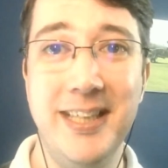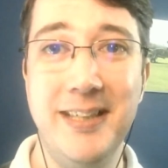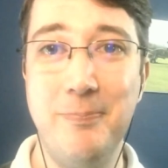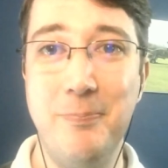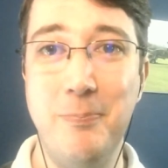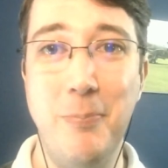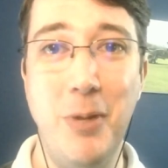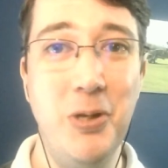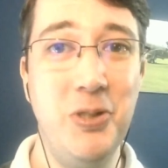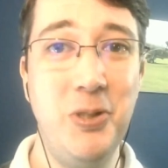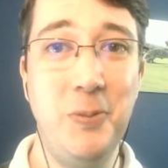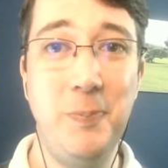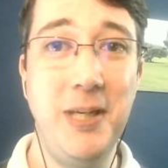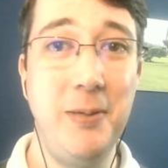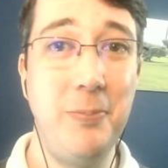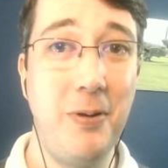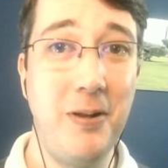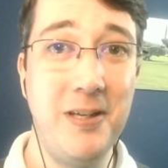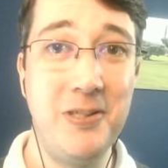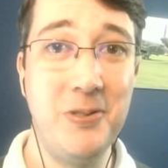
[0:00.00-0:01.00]
Most
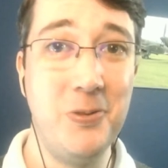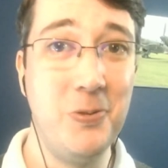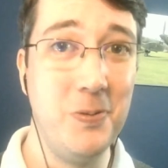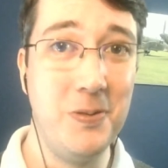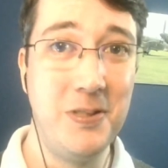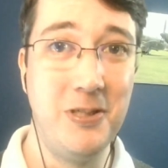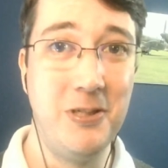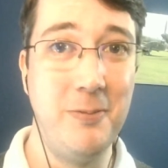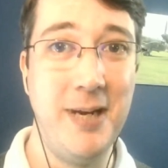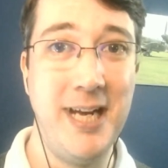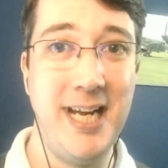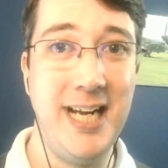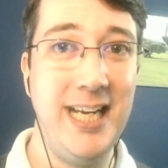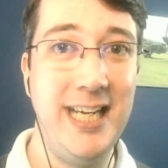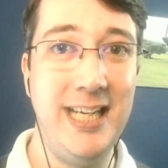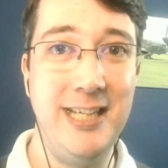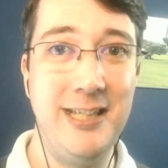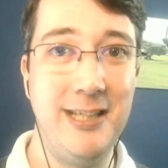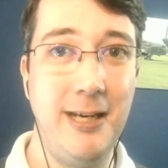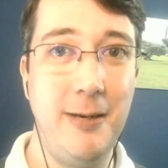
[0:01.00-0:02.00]
people I talk to about
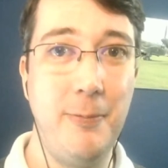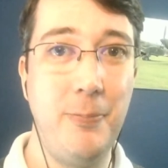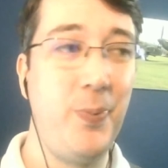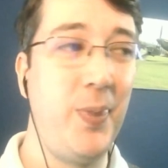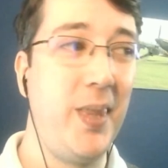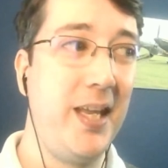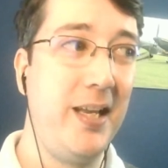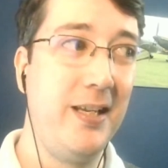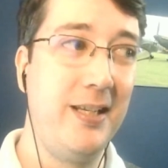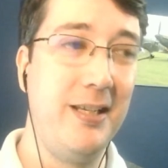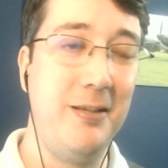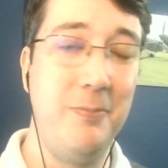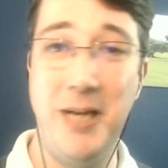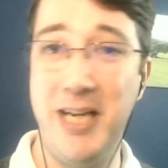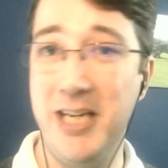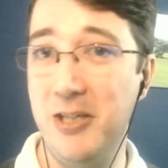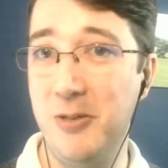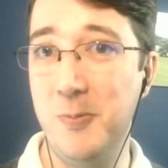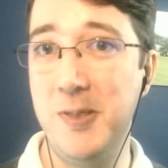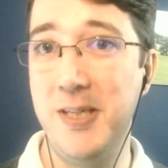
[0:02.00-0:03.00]
leadership and
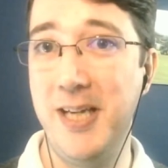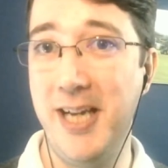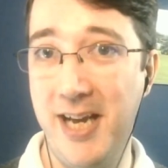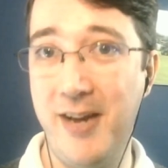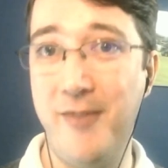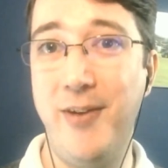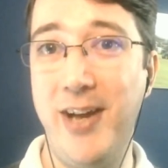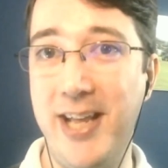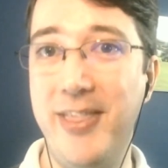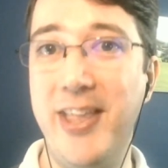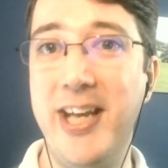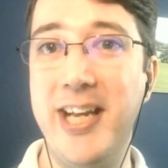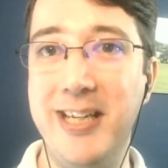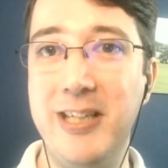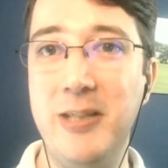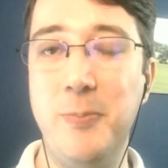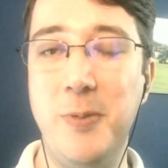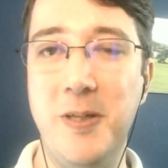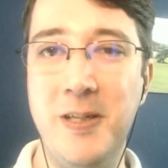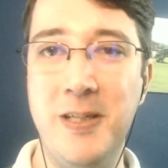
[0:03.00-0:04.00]
management have had that
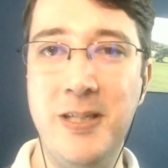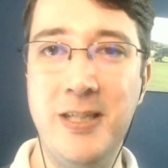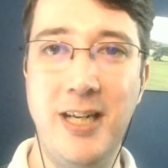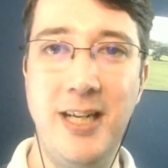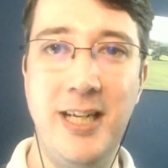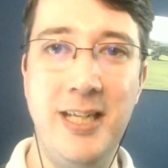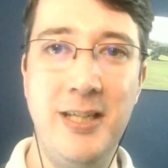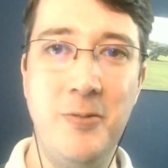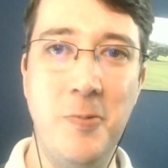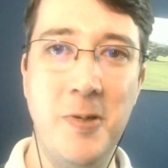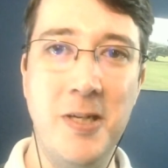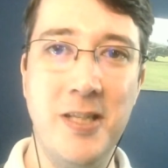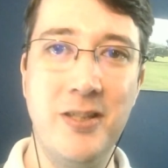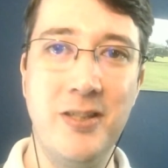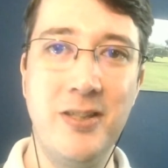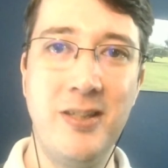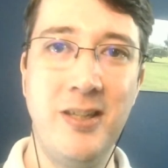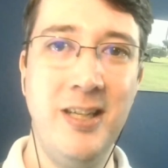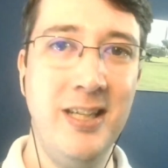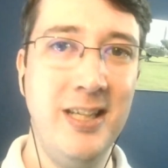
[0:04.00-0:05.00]
experience at least
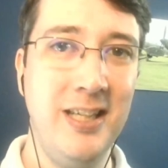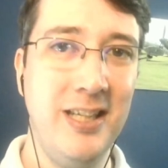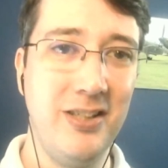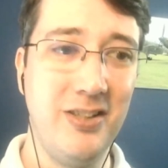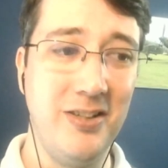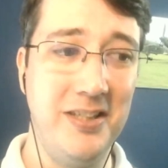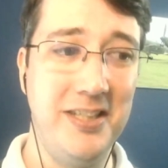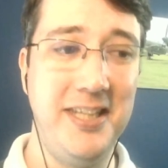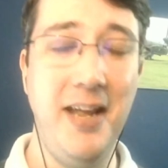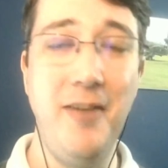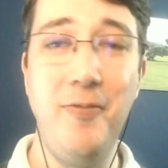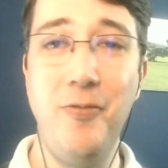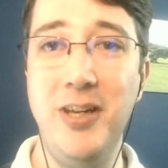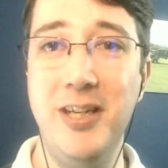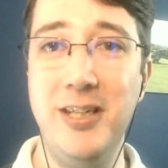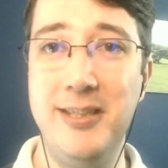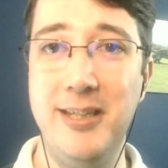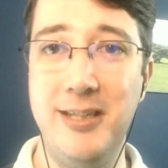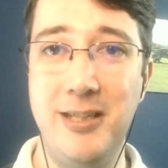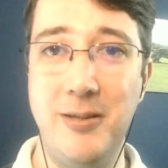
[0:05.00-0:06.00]
once. So it's definitely
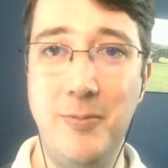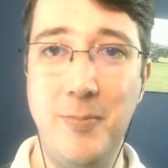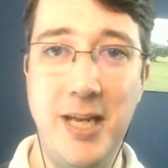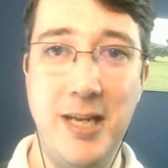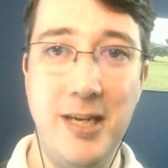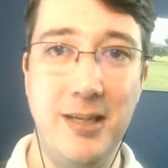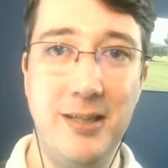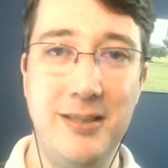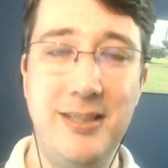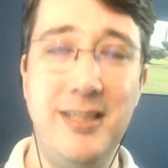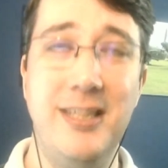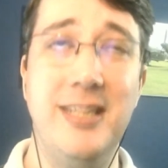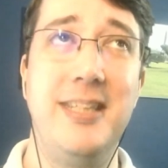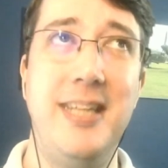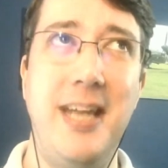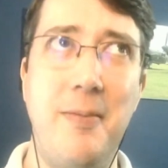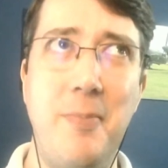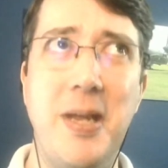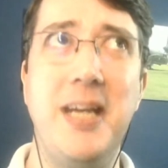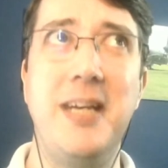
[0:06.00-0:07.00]
a systemic,
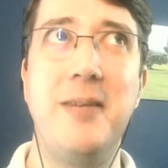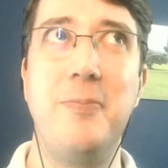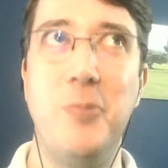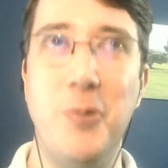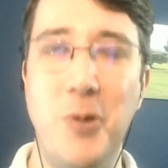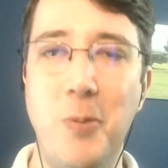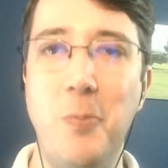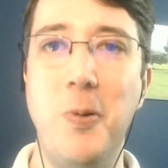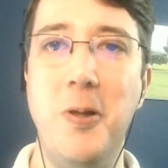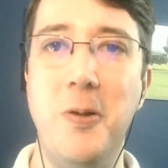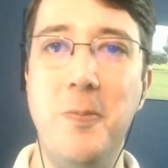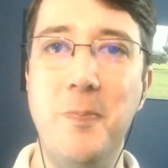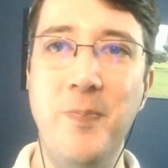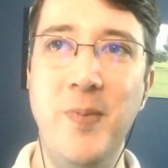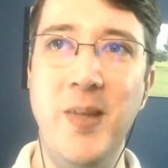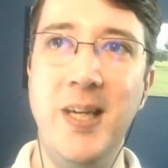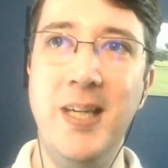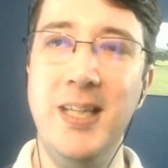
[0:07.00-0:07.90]
systemic problem.